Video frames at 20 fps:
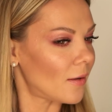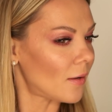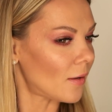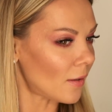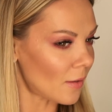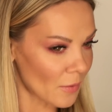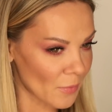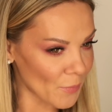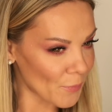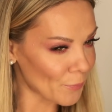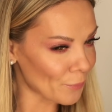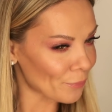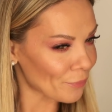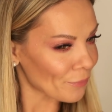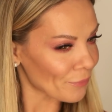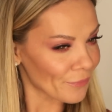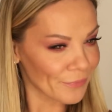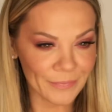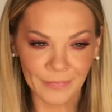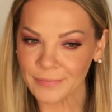
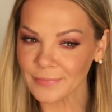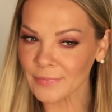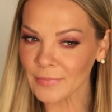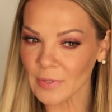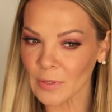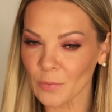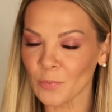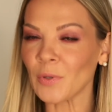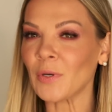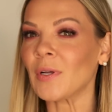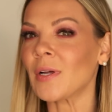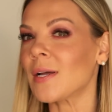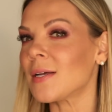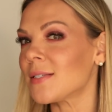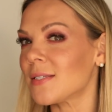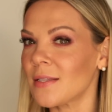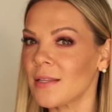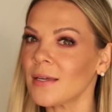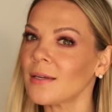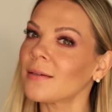What do you
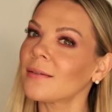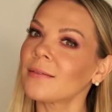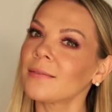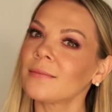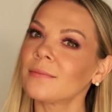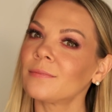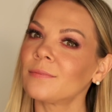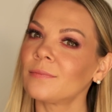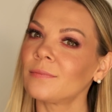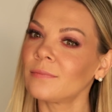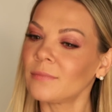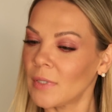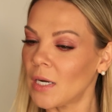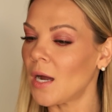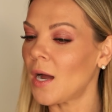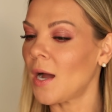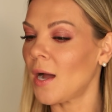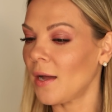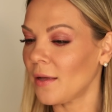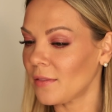guys think?
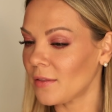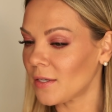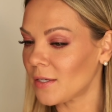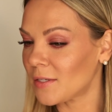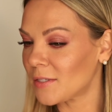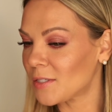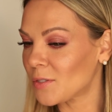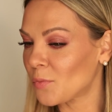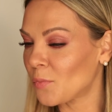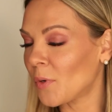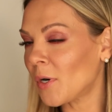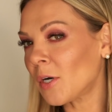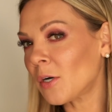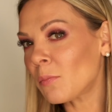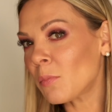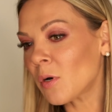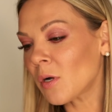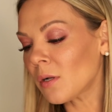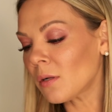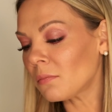I think it's
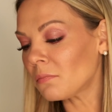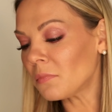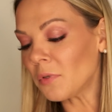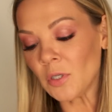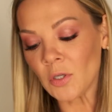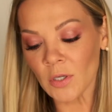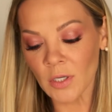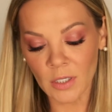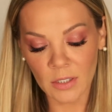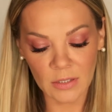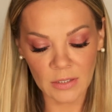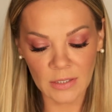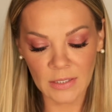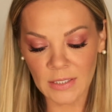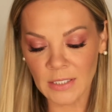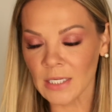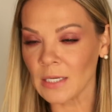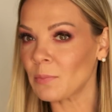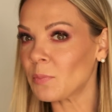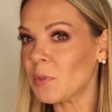wearable. You can
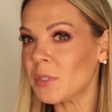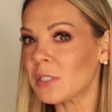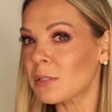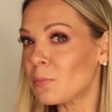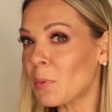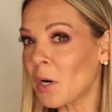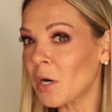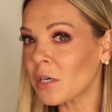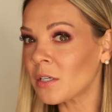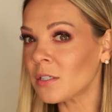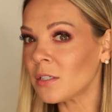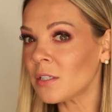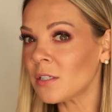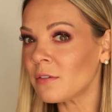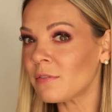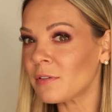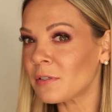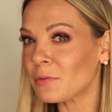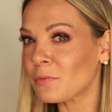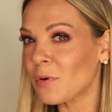skip the sparkle
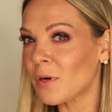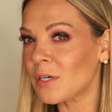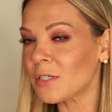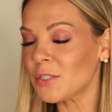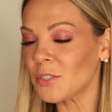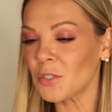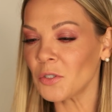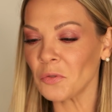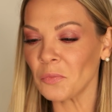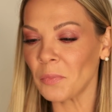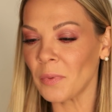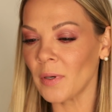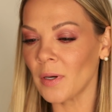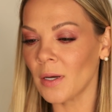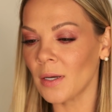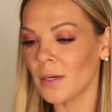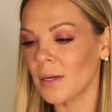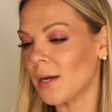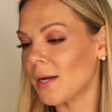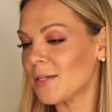if you want to,
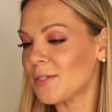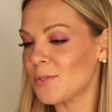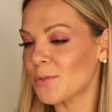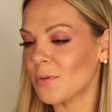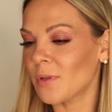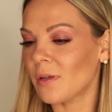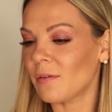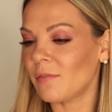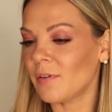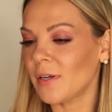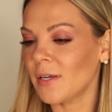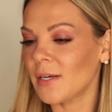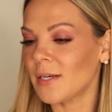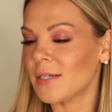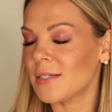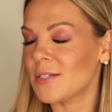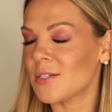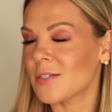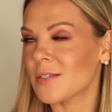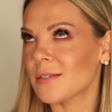but I do love it.
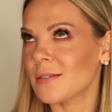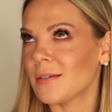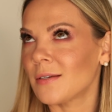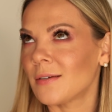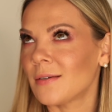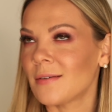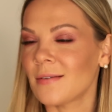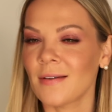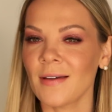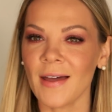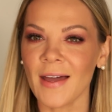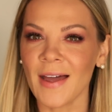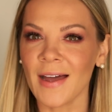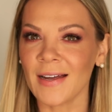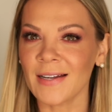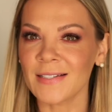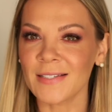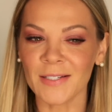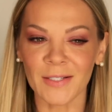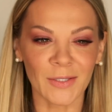It just
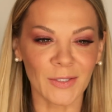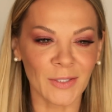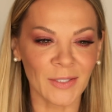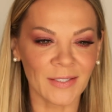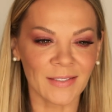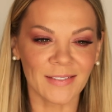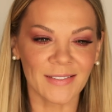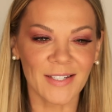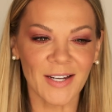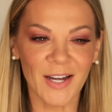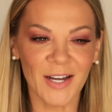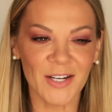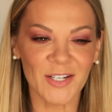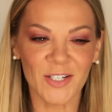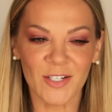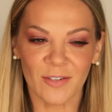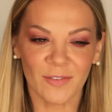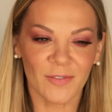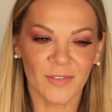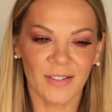adds a little
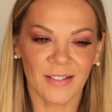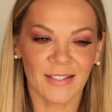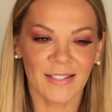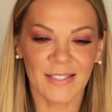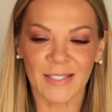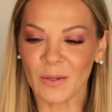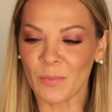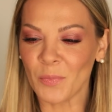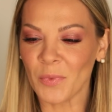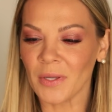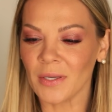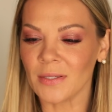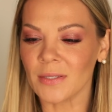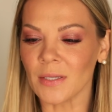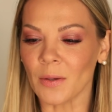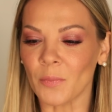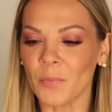touch of something.